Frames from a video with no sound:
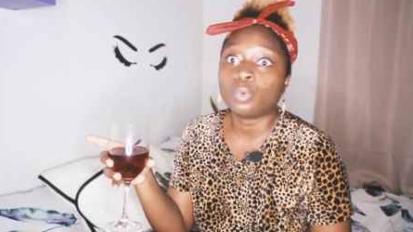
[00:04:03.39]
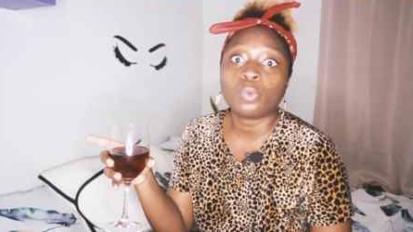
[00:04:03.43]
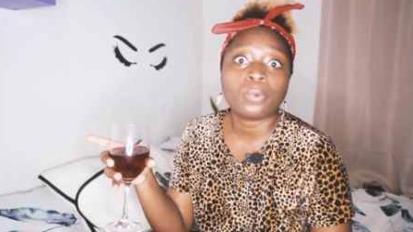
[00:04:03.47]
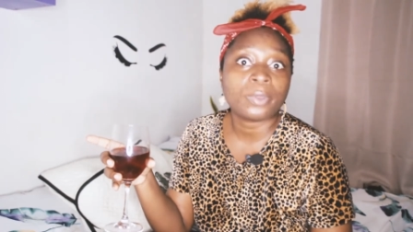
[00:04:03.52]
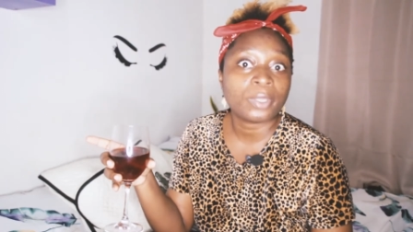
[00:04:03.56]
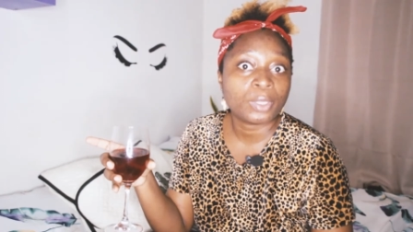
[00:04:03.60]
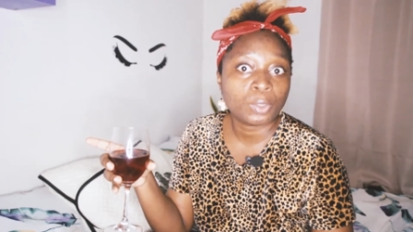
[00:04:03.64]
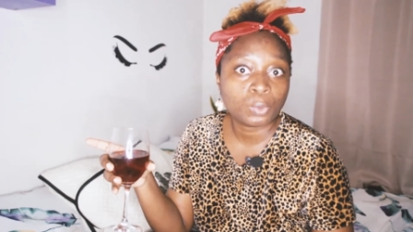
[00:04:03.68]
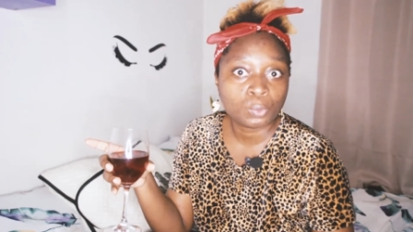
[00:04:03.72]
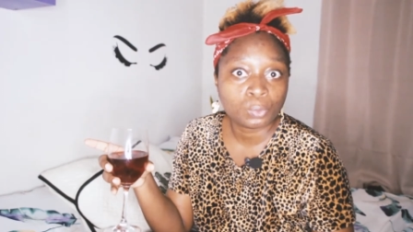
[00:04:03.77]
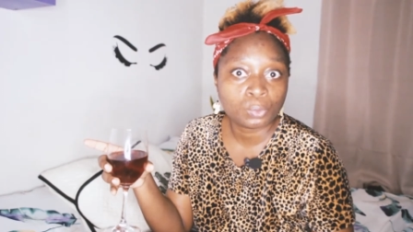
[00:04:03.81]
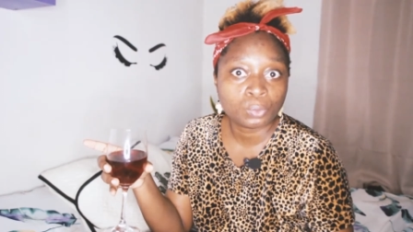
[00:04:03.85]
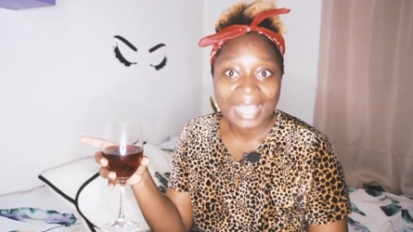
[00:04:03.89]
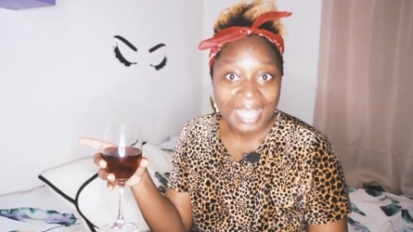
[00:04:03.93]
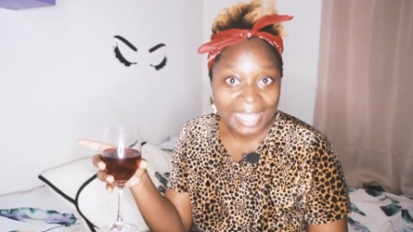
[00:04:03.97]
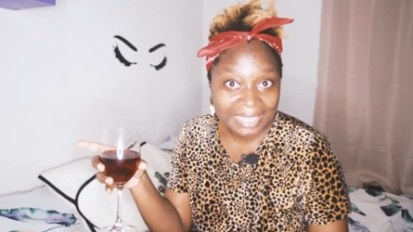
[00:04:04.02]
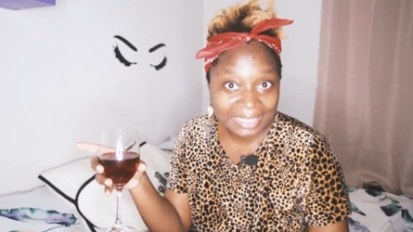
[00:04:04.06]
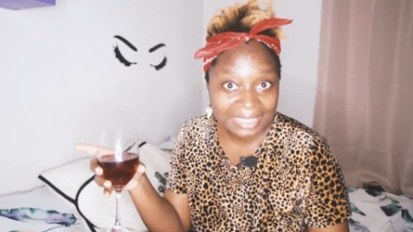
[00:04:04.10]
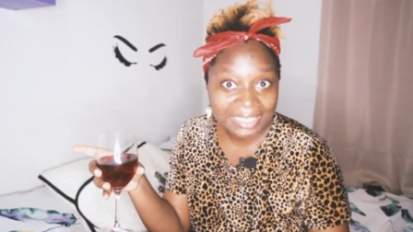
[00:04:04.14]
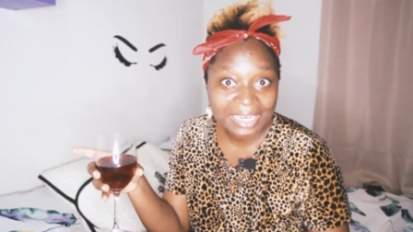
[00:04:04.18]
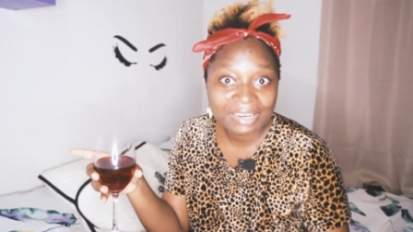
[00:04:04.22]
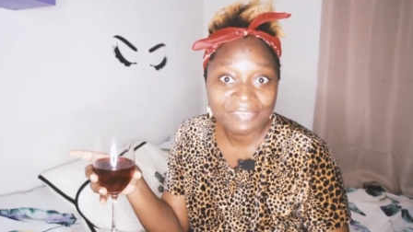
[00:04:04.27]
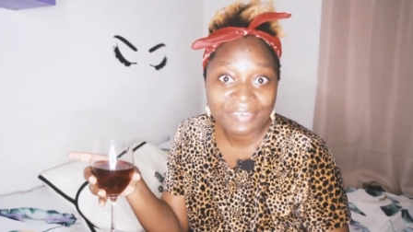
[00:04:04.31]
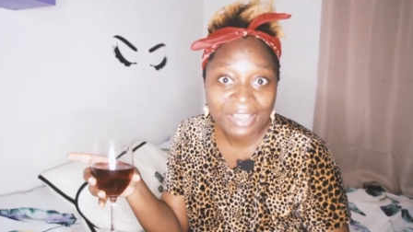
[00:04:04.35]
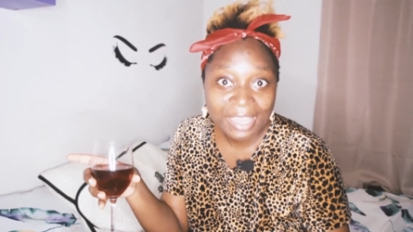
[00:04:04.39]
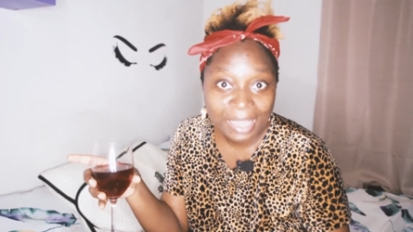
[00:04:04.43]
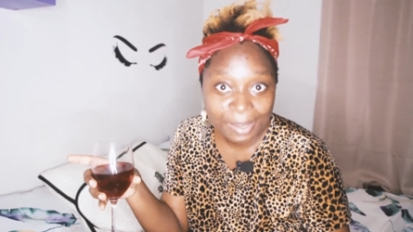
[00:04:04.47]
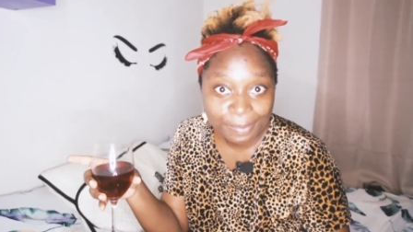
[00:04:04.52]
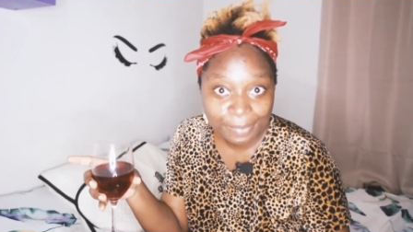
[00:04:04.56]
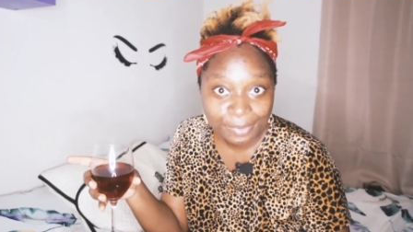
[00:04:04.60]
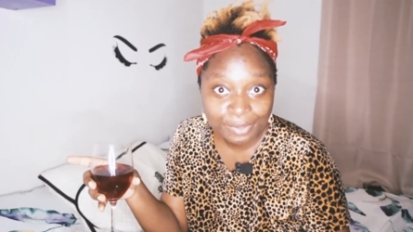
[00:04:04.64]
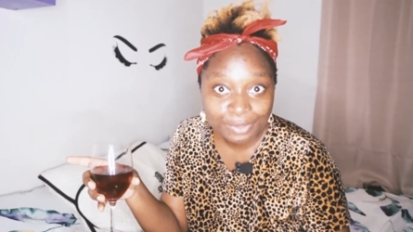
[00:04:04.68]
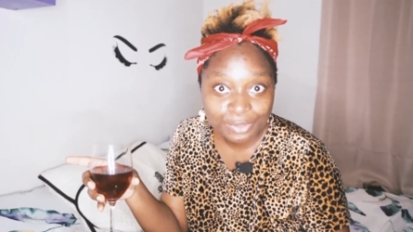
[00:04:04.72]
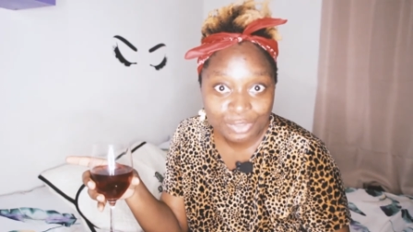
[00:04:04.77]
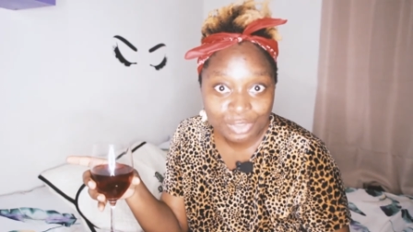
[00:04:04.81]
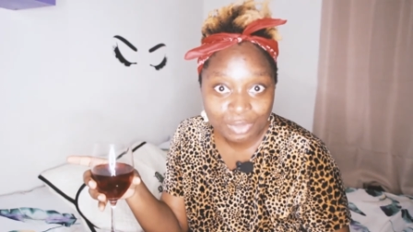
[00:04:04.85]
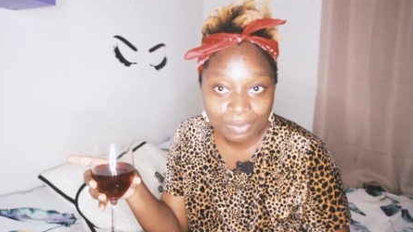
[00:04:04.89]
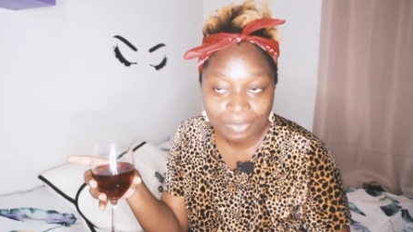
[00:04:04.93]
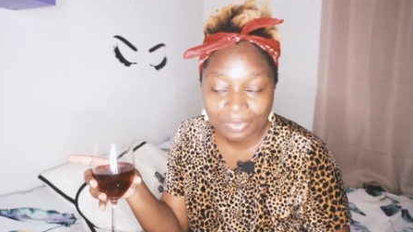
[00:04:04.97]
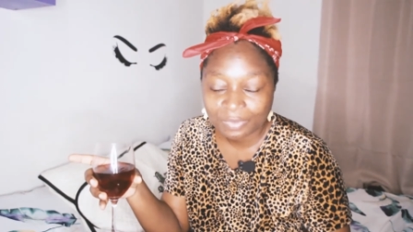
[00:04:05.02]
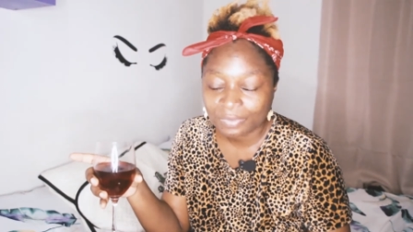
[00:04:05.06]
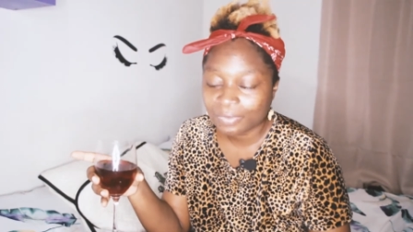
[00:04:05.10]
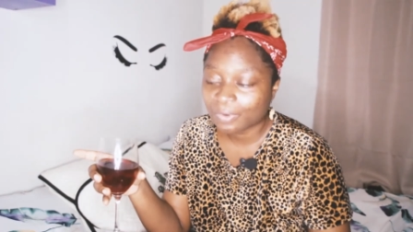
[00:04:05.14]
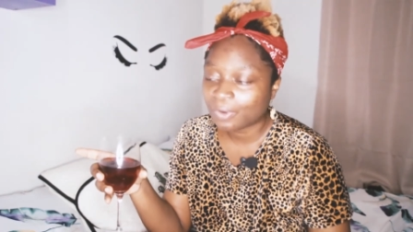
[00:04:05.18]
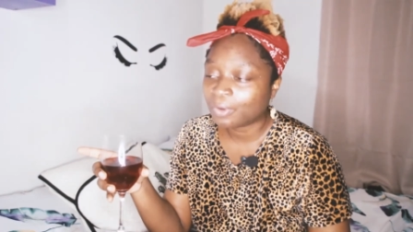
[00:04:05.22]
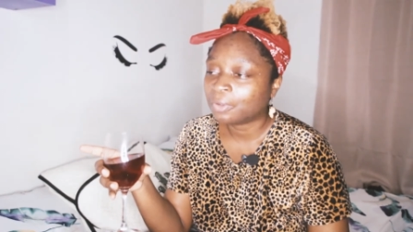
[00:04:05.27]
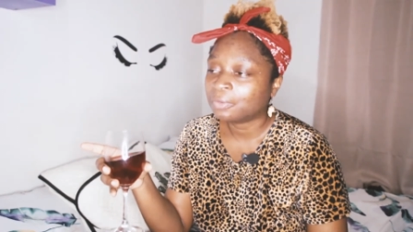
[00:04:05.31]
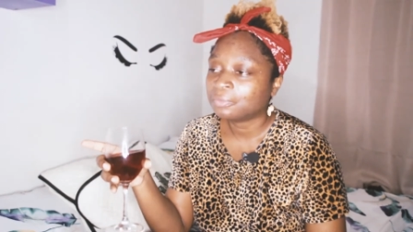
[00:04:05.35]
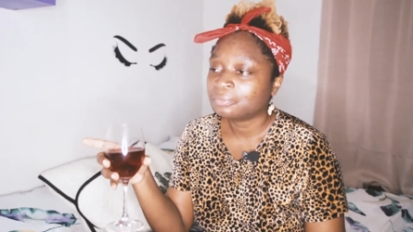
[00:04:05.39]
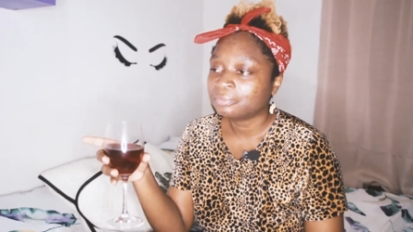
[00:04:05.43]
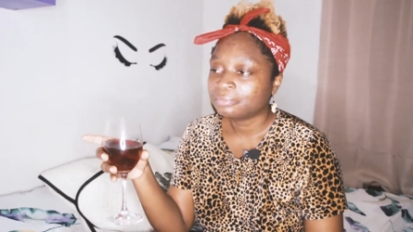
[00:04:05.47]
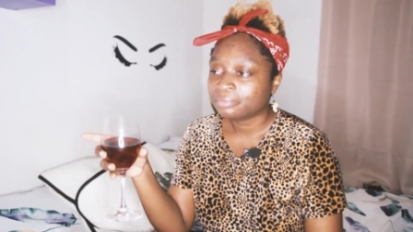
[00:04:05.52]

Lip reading: Kweku. Has that ever happened to you before?